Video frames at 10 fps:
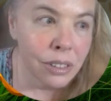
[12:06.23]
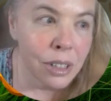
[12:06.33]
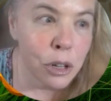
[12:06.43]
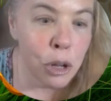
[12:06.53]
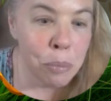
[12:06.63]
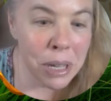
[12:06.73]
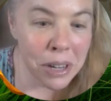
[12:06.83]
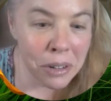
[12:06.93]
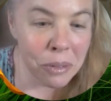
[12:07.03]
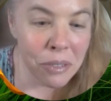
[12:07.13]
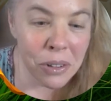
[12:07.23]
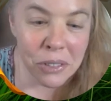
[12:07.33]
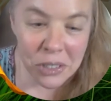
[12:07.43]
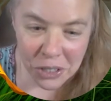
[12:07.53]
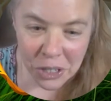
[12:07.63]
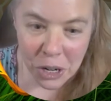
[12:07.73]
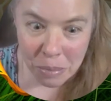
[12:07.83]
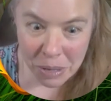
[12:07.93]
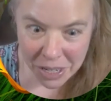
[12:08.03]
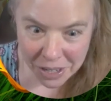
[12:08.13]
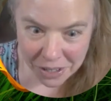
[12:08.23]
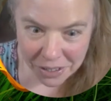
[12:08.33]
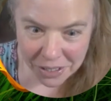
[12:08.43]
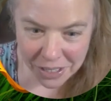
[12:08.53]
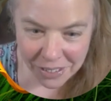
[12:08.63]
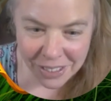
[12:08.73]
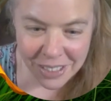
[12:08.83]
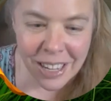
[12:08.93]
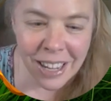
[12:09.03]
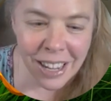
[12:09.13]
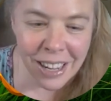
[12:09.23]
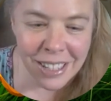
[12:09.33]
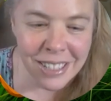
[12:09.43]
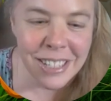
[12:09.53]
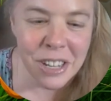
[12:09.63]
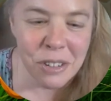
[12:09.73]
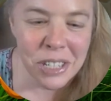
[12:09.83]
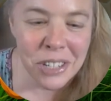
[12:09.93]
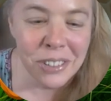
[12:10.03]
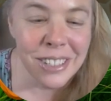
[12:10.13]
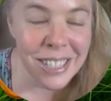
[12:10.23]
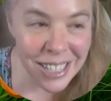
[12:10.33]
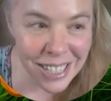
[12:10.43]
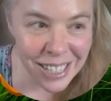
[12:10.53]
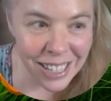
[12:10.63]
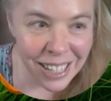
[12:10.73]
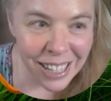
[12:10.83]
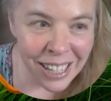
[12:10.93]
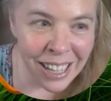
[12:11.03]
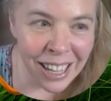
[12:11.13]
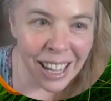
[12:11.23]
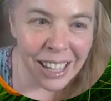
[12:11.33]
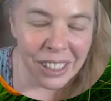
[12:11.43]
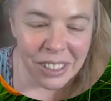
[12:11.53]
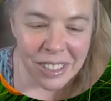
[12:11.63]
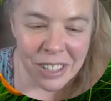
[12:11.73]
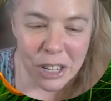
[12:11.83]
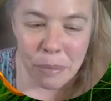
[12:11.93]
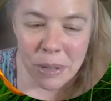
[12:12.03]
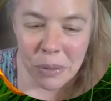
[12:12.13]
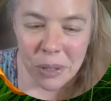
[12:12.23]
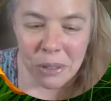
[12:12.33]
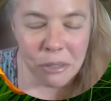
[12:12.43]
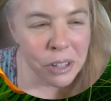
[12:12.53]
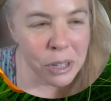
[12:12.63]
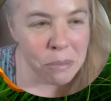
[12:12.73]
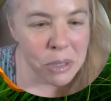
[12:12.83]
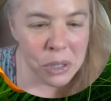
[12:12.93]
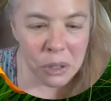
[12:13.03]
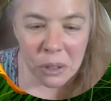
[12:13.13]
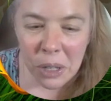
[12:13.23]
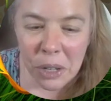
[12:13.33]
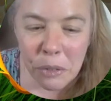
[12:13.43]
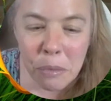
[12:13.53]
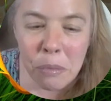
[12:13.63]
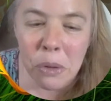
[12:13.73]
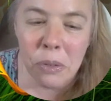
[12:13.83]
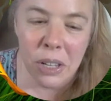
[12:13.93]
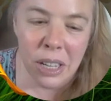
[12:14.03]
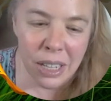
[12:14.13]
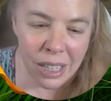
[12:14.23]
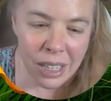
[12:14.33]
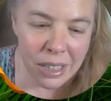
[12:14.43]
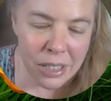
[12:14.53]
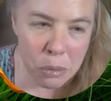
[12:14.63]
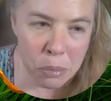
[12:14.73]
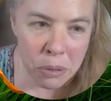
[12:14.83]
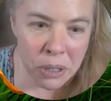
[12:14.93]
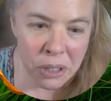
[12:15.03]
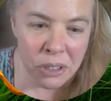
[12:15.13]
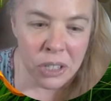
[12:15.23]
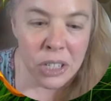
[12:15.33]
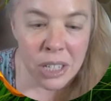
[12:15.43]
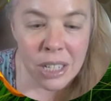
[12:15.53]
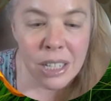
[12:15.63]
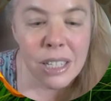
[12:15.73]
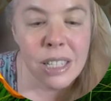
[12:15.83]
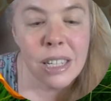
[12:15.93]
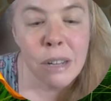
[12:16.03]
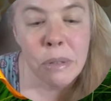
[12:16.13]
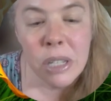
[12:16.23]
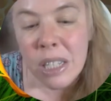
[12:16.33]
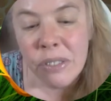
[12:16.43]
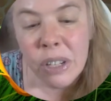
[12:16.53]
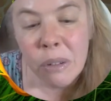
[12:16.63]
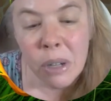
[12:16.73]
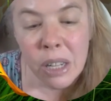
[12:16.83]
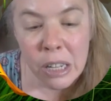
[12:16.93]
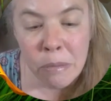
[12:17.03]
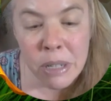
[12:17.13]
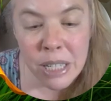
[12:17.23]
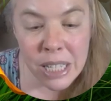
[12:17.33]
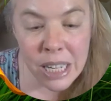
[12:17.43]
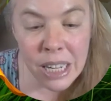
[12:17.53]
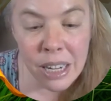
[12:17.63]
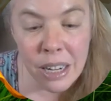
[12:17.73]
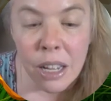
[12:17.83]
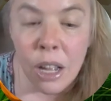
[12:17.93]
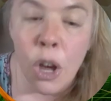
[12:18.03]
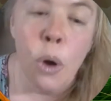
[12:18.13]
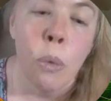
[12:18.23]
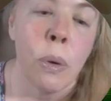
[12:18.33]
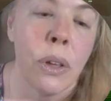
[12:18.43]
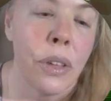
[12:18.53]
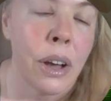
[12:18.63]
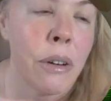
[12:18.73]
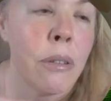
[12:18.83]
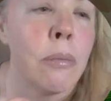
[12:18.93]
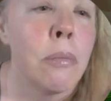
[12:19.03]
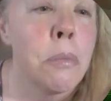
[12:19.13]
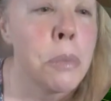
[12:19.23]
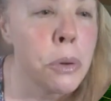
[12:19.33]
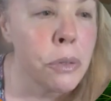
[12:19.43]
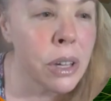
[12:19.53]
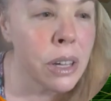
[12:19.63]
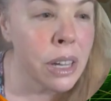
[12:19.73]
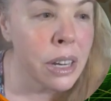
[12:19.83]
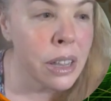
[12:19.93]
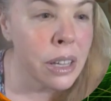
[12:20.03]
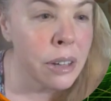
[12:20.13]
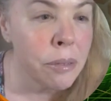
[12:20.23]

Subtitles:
A peer review. So you're going to peer down inside and see what you can see. And look down in between the frames. So you're not even moving anything at this point. You're just observing what can be seen without moving anything.